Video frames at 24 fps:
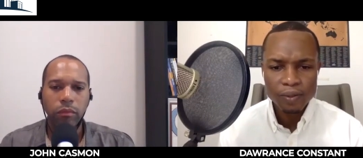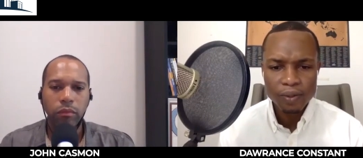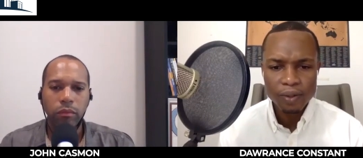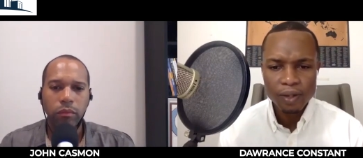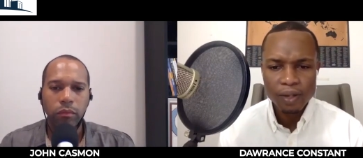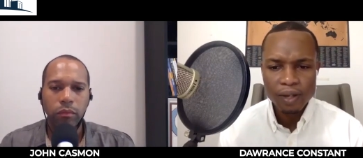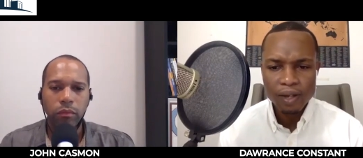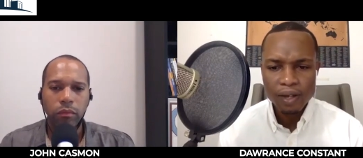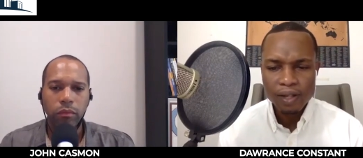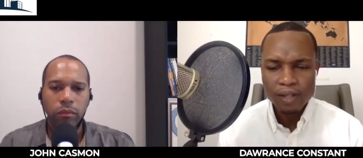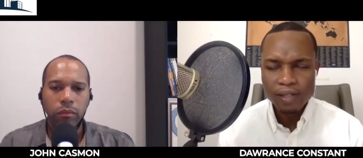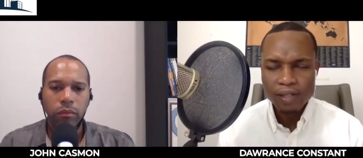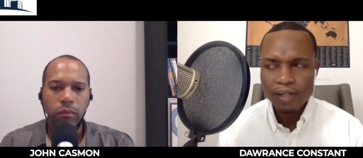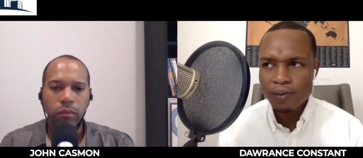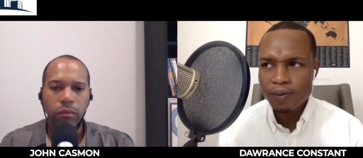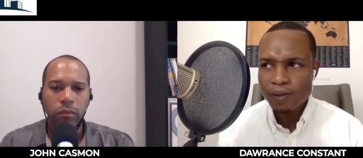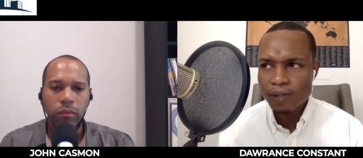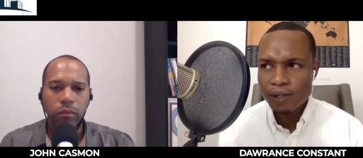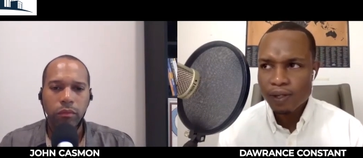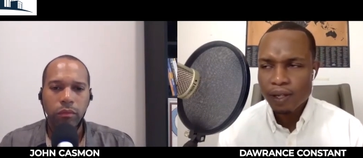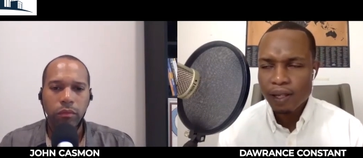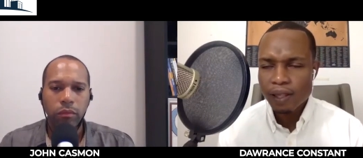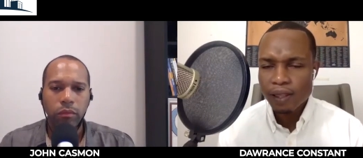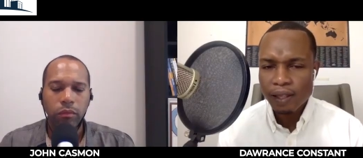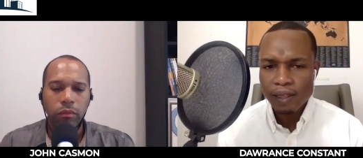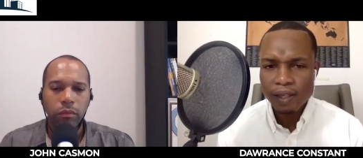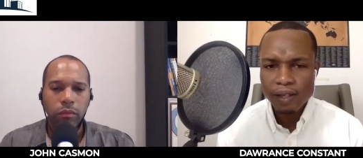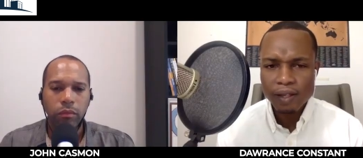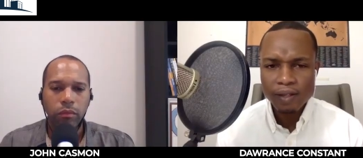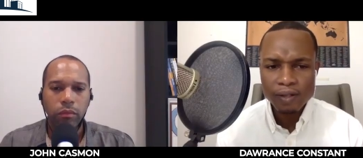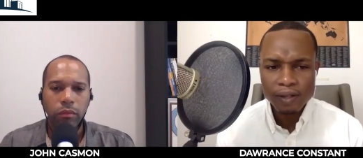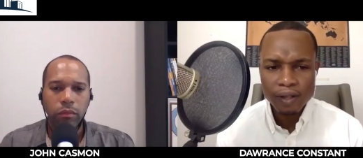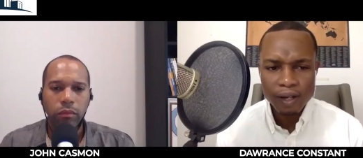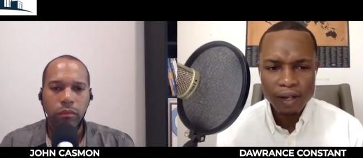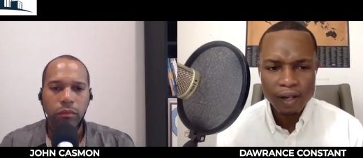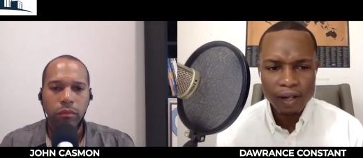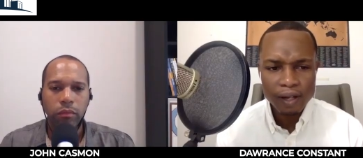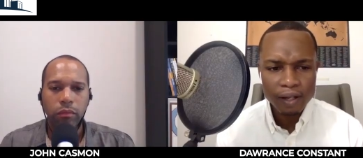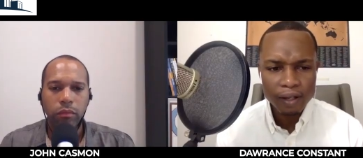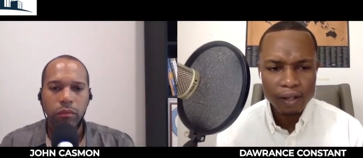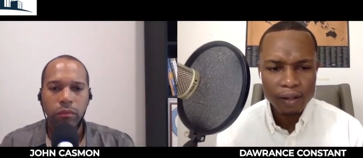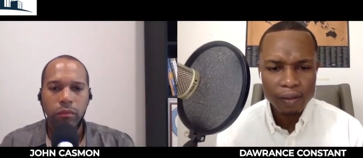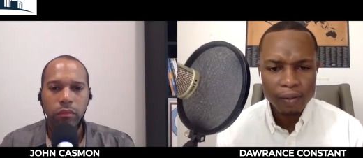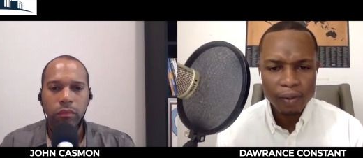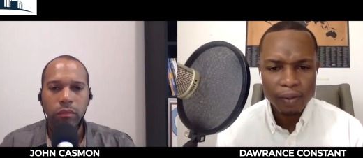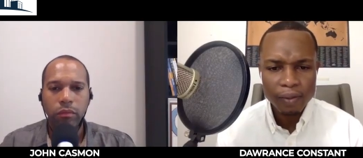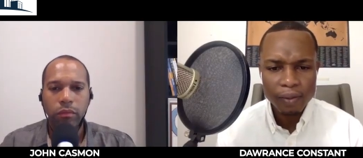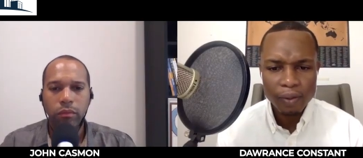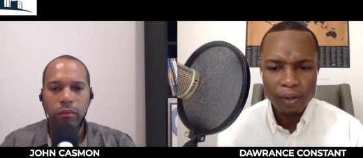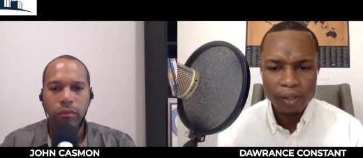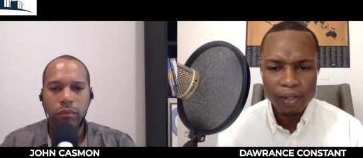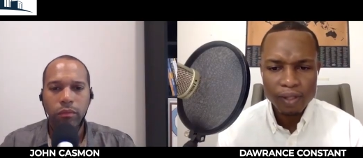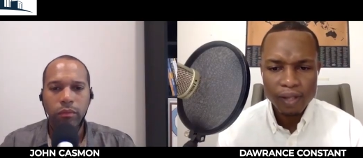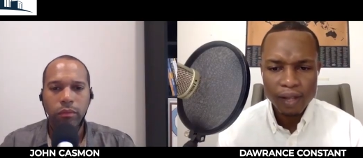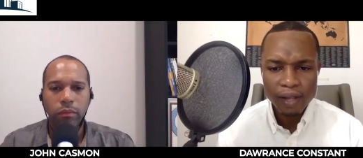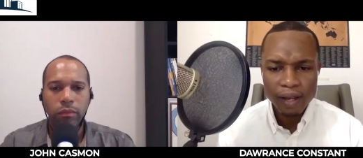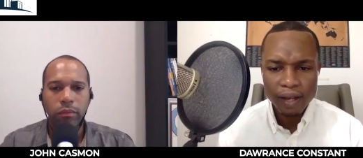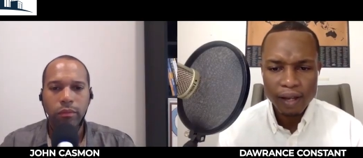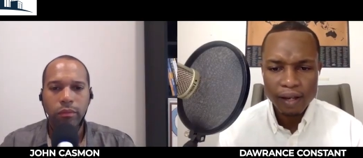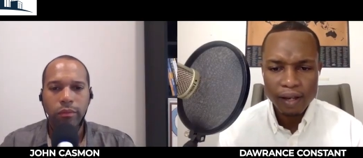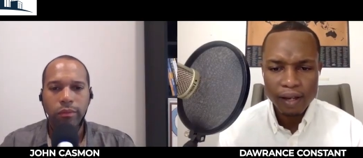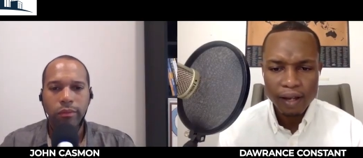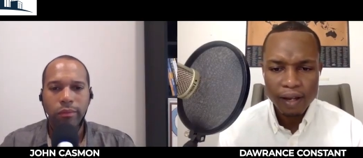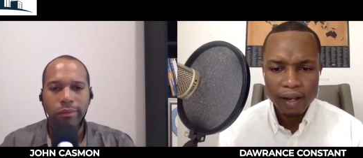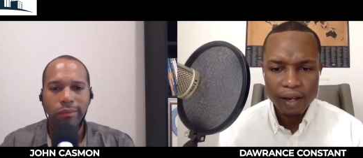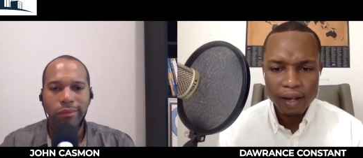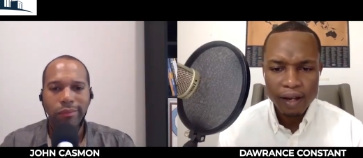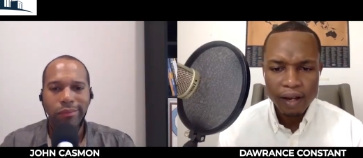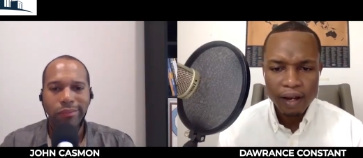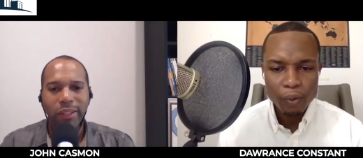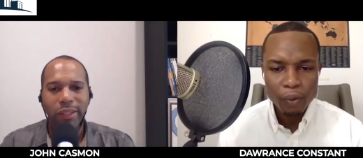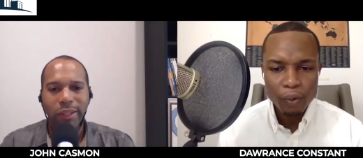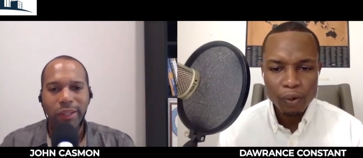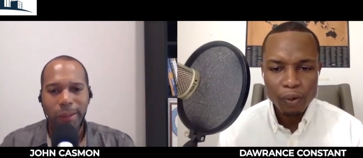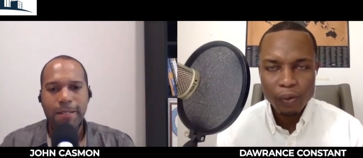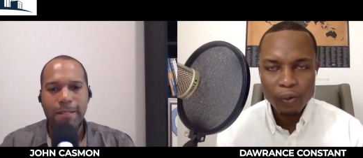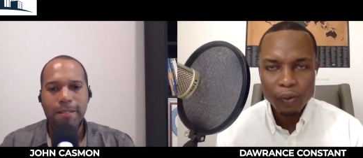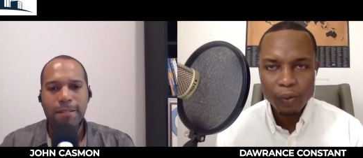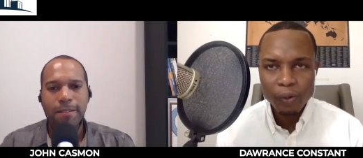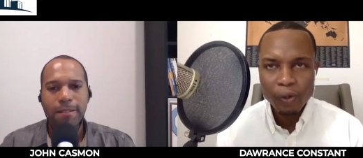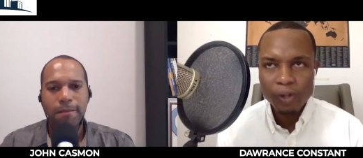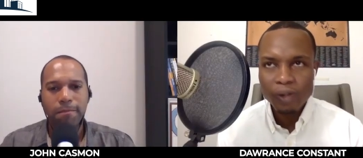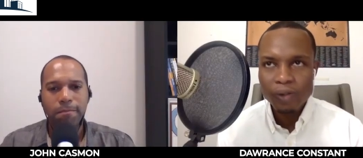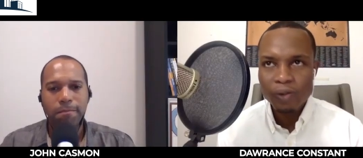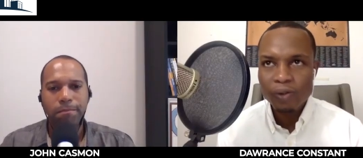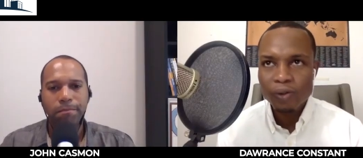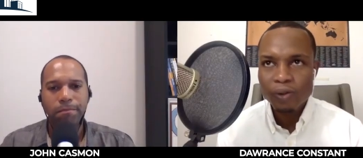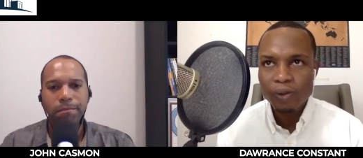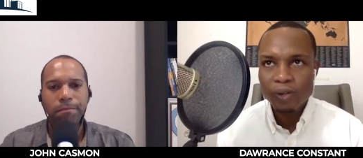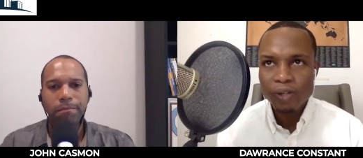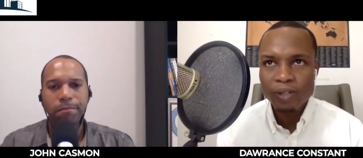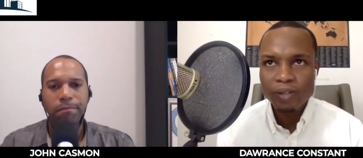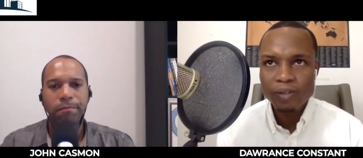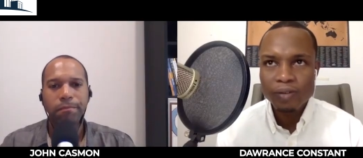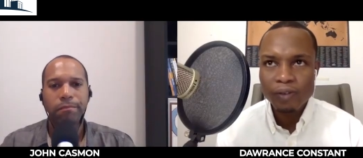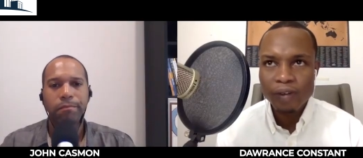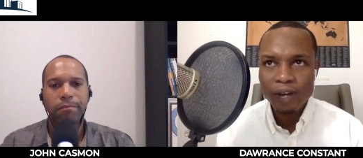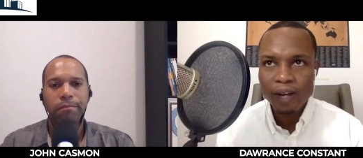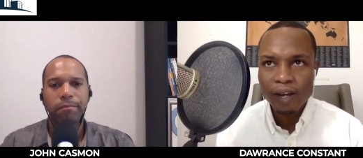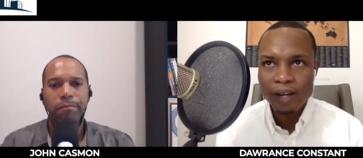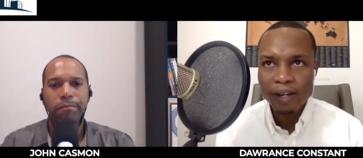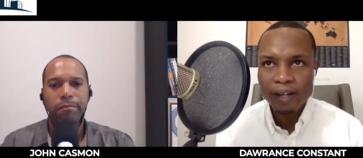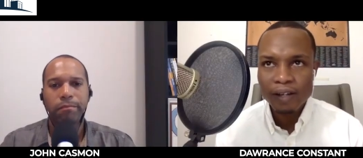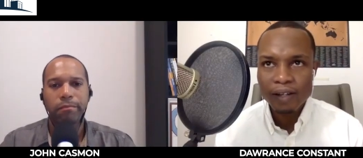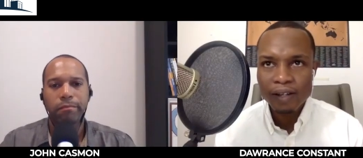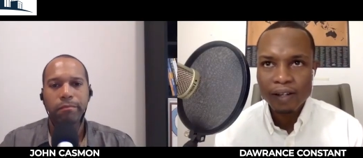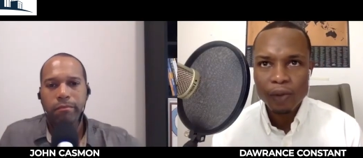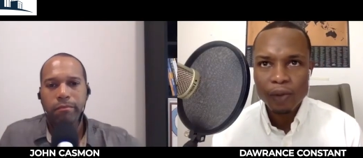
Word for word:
Speaker 1: but seems that the things are getting a little bit more tight. What, what are you doing to find